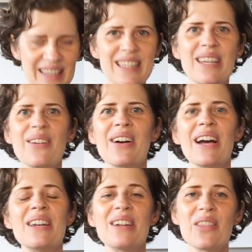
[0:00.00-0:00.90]
So
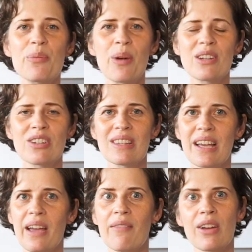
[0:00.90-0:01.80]
another project
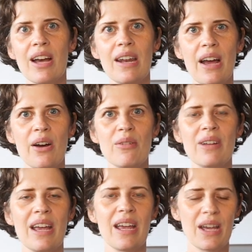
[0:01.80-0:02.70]
that I have cut
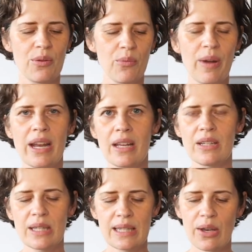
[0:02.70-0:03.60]
out and waiting
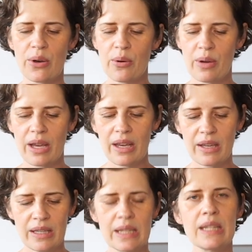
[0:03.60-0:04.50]
to sew
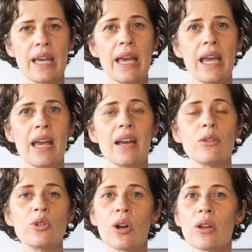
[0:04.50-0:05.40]
is a
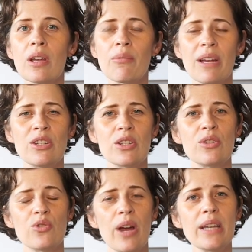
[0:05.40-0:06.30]
Darling Ranges
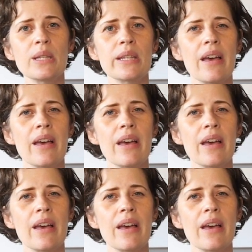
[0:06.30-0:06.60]
dress,